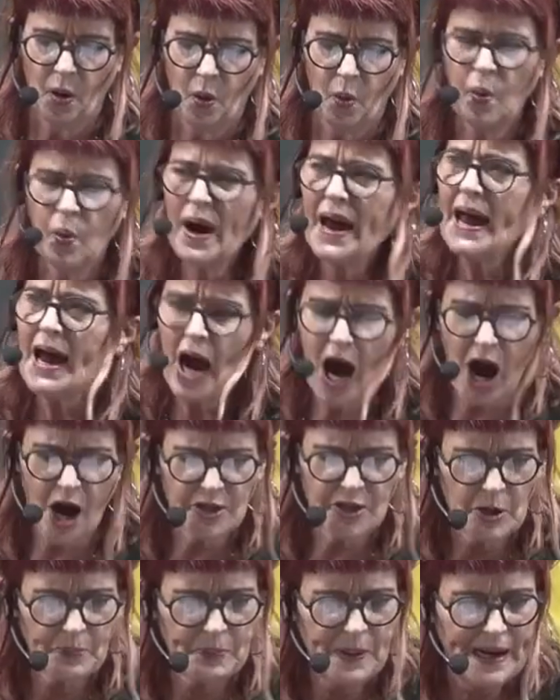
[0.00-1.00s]
Where
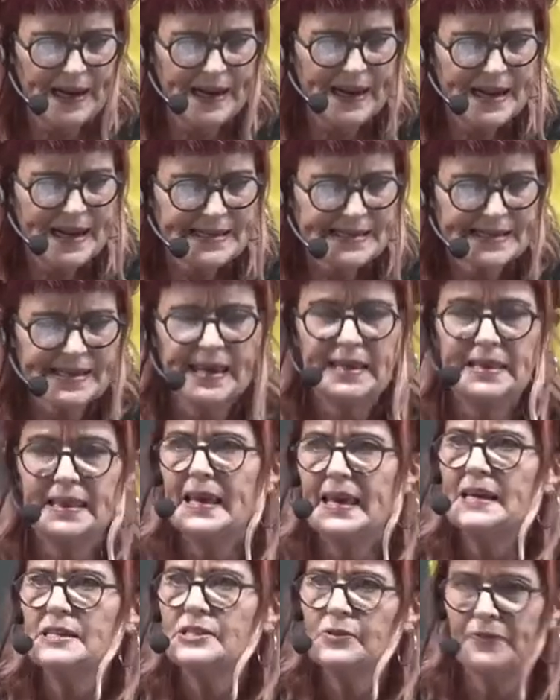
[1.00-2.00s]
are the police in
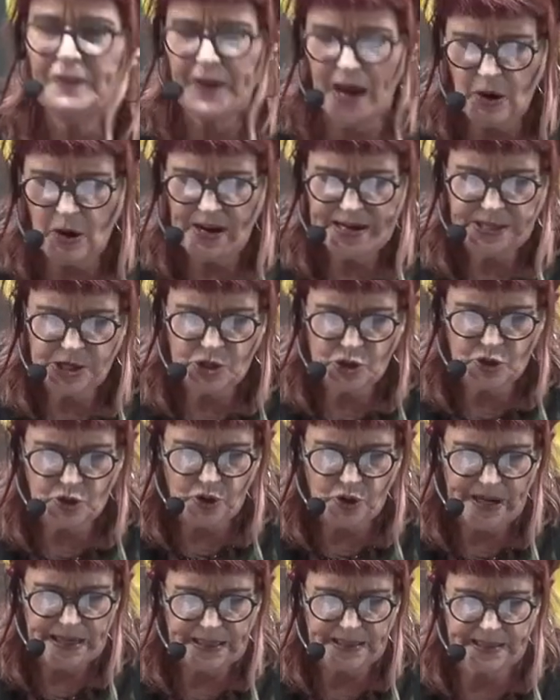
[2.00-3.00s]
these very
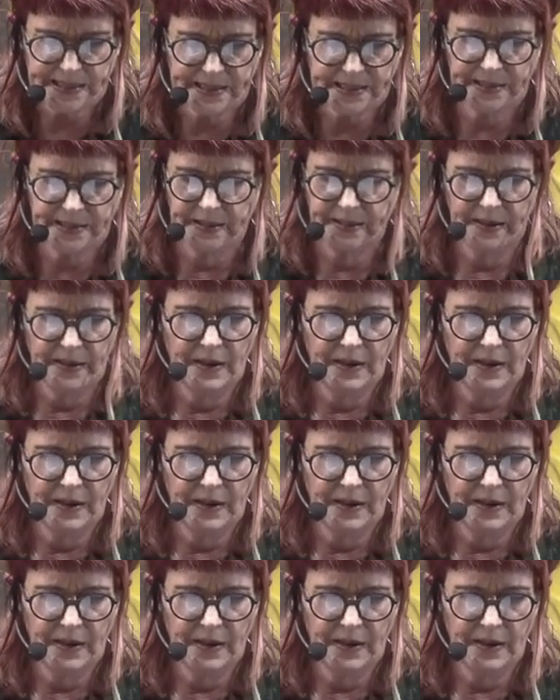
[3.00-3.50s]
streets